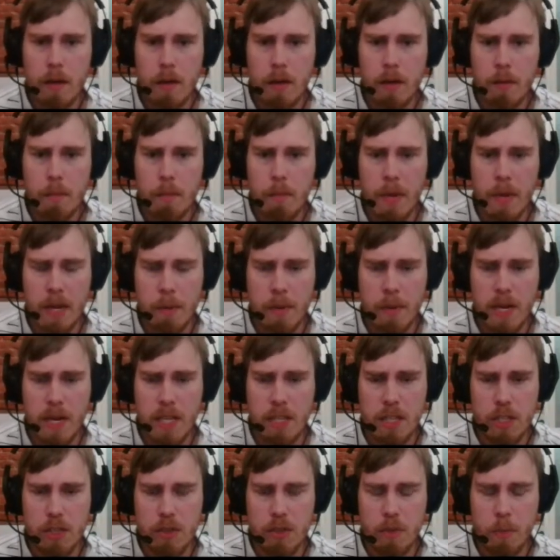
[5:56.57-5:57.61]
Black
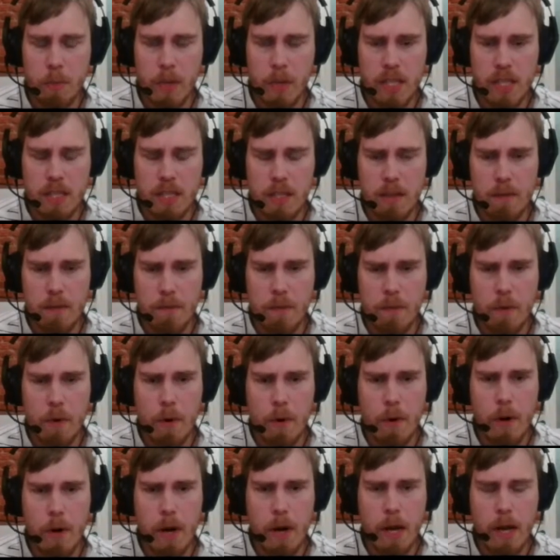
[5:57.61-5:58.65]
manages to play
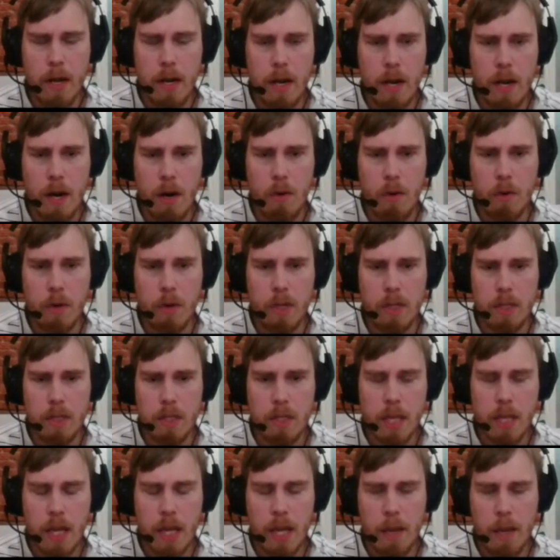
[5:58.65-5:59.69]
c4, and now his
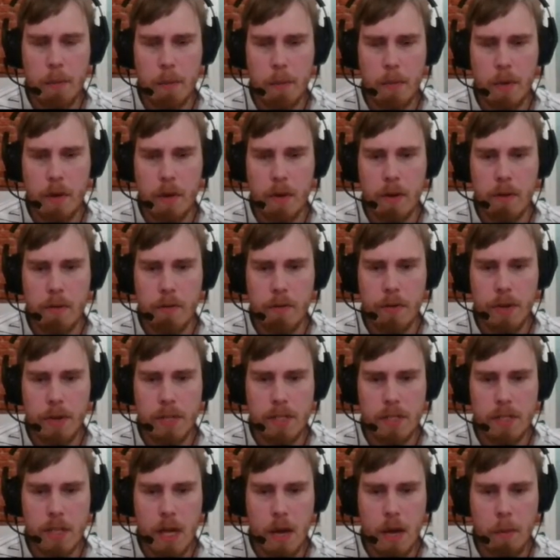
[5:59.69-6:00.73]
game
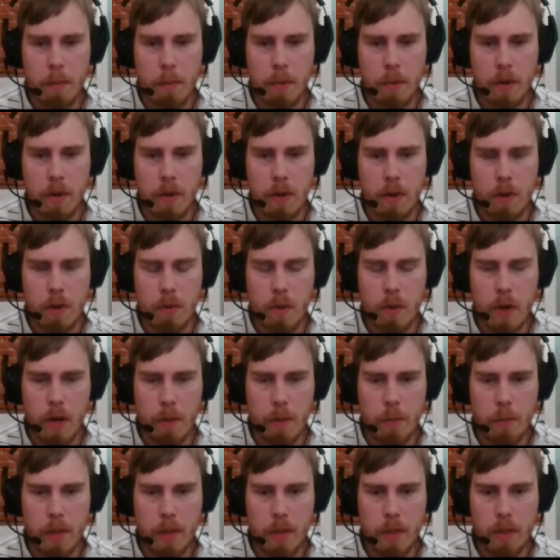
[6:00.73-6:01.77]
frees up quite a
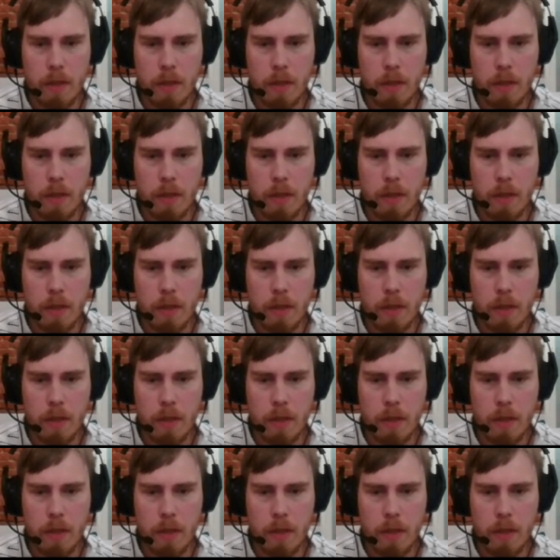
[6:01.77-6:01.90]
bit.